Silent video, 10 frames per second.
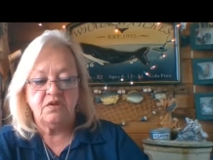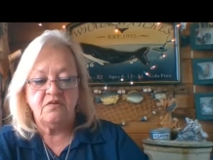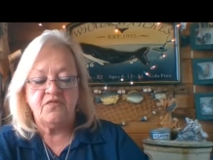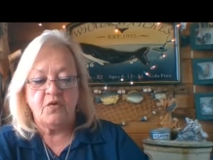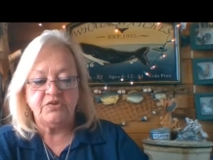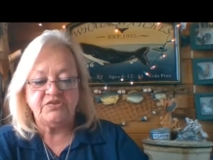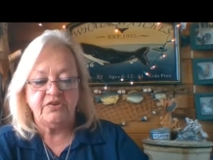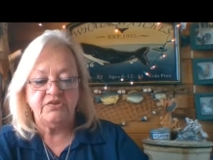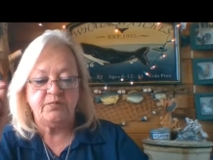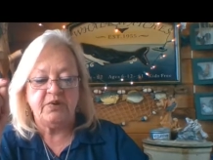Focus
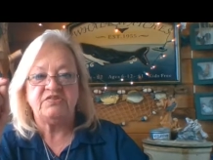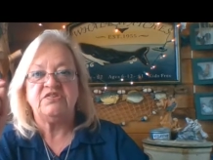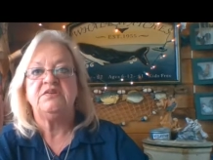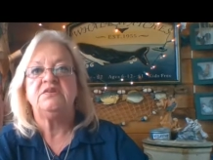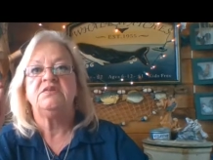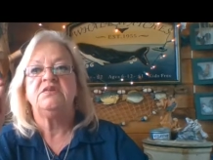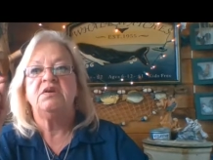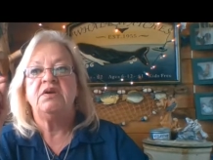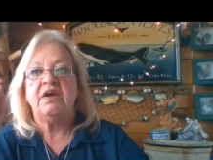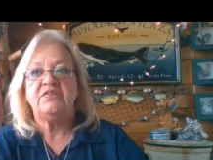on your present
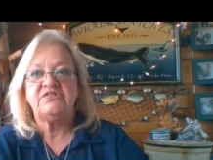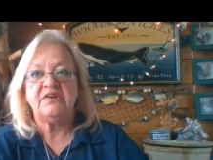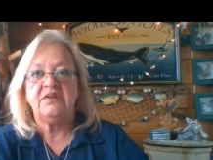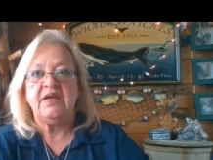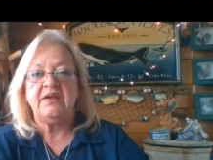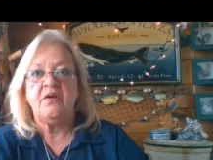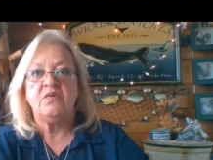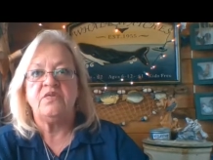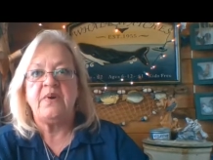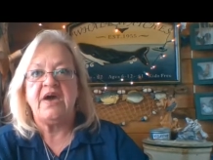and start letting go
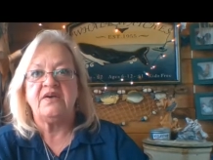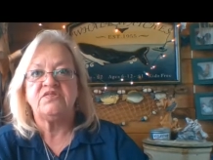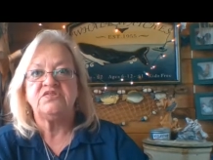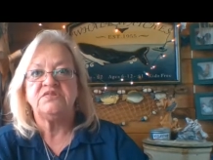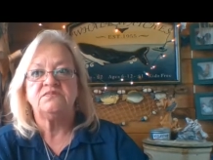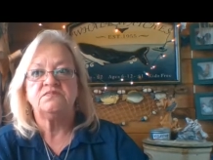of the past.